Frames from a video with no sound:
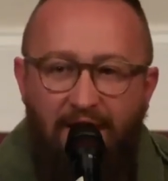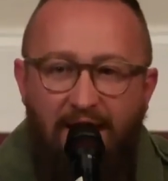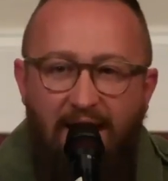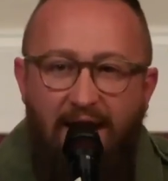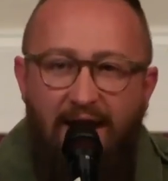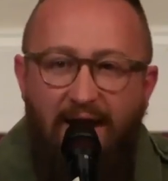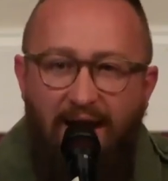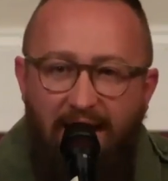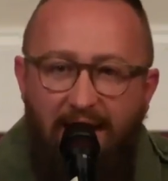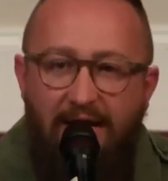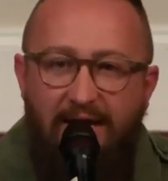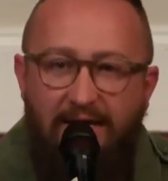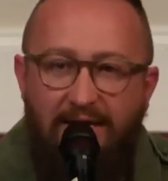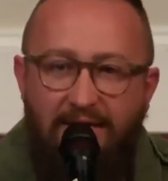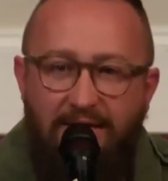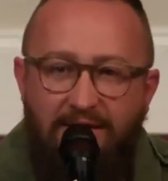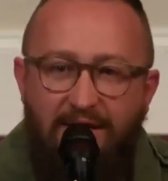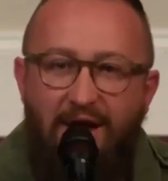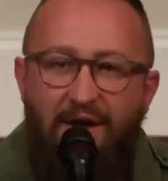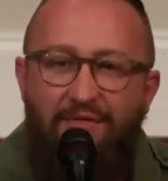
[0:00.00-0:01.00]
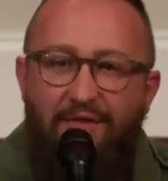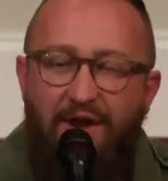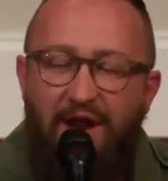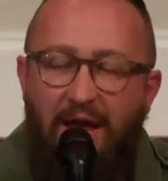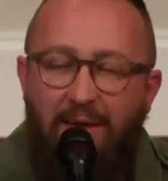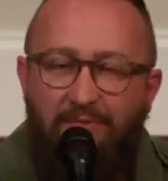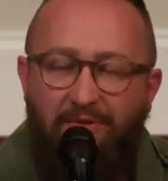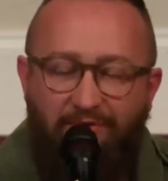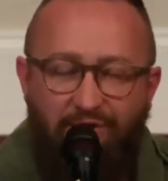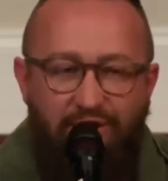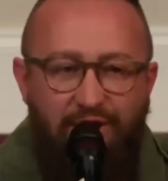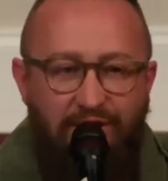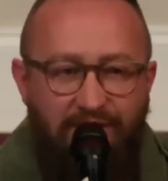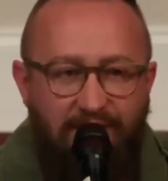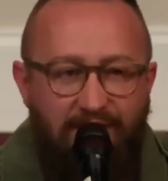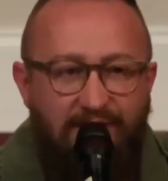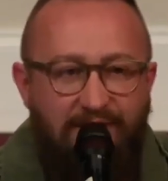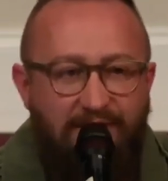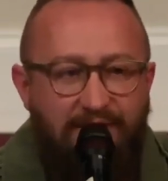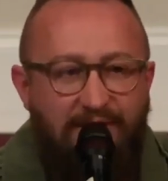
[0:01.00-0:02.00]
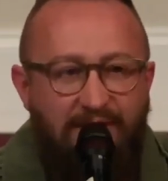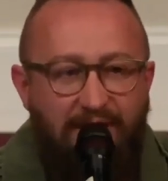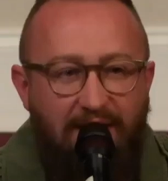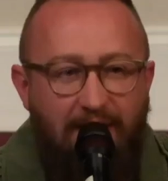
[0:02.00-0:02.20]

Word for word: It is the name of Jesus.